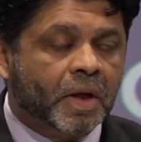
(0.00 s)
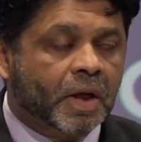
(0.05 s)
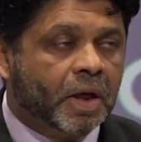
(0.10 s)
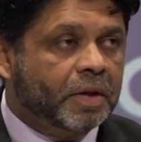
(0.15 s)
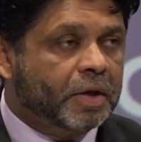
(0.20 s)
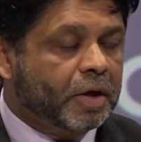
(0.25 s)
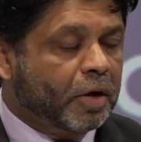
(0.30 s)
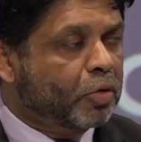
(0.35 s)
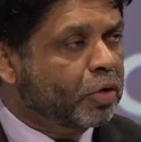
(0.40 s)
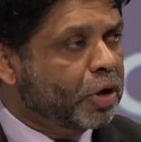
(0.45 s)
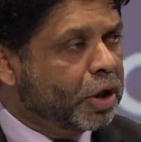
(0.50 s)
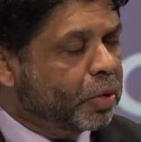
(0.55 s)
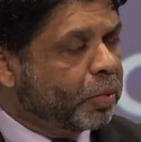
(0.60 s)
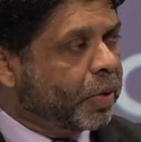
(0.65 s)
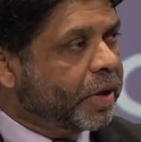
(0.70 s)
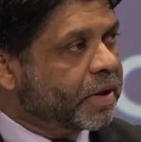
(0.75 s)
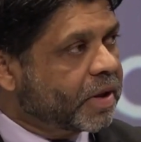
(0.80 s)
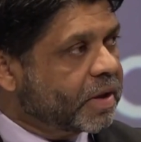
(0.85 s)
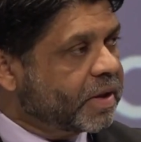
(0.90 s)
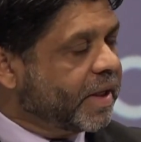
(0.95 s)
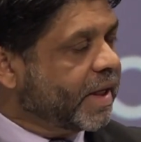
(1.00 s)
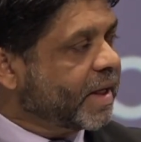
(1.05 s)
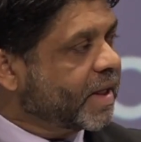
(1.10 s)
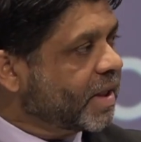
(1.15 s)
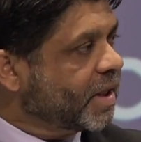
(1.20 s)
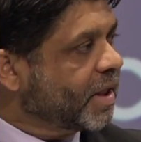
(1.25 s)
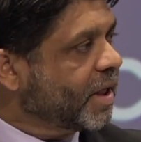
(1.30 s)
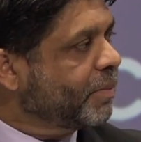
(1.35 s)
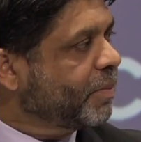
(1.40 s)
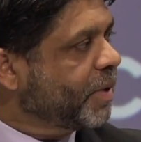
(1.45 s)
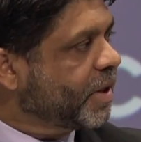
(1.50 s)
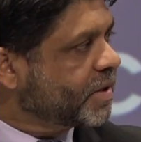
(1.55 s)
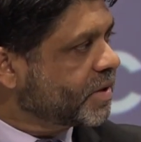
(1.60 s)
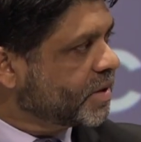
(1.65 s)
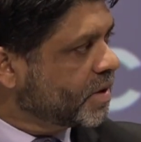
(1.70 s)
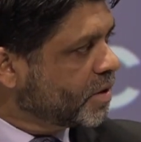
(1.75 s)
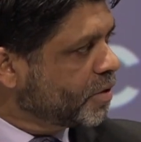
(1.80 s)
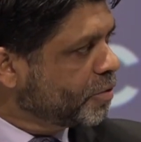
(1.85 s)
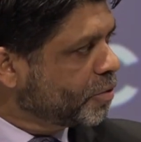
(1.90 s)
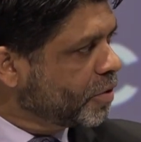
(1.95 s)
And the only way that the academics
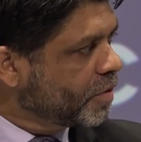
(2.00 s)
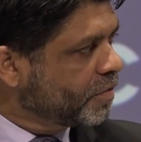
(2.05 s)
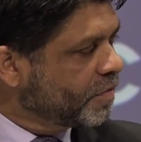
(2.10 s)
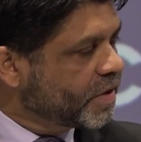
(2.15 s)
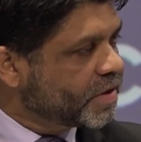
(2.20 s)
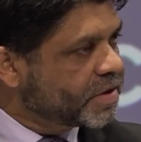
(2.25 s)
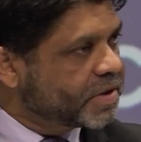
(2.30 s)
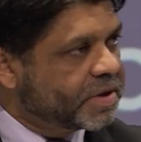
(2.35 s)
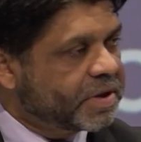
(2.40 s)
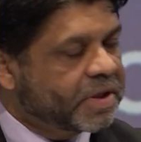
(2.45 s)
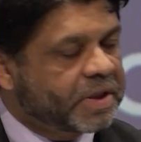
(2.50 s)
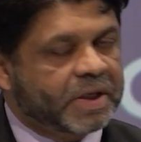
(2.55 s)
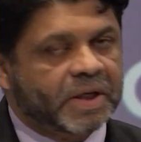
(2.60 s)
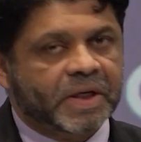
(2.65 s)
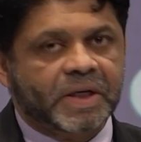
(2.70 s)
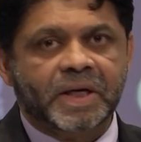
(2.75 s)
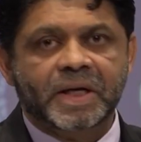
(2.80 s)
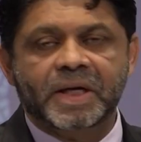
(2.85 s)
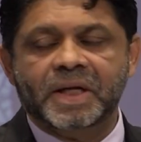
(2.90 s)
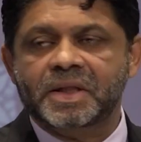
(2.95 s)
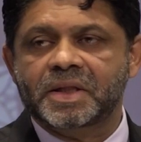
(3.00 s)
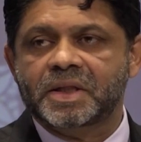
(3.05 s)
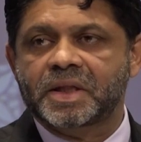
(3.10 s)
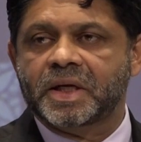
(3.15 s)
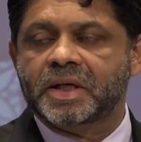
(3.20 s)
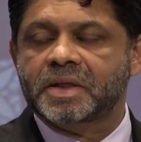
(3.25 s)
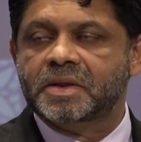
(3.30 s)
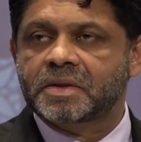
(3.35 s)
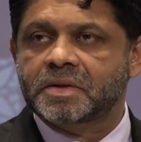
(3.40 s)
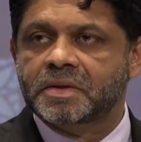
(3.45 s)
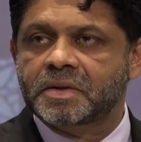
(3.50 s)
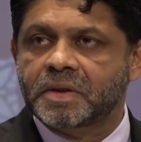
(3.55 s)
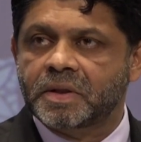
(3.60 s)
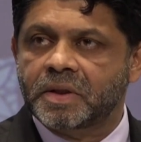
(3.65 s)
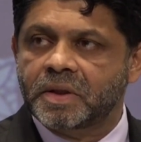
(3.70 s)
and the university can get that